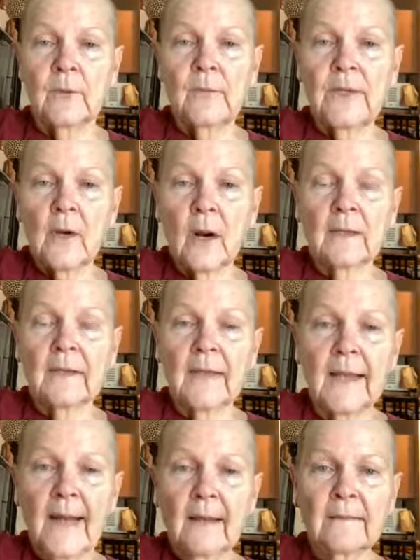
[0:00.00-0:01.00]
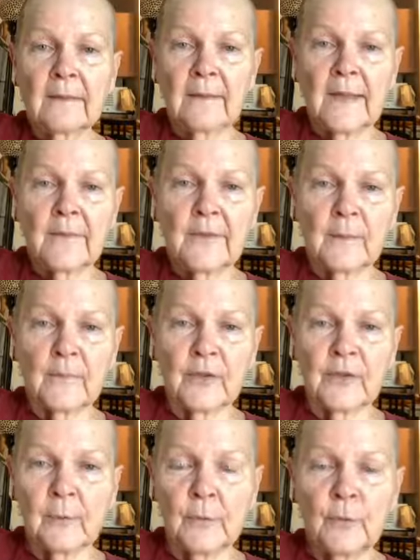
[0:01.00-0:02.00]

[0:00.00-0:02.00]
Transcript: when we aren't allowed to let them just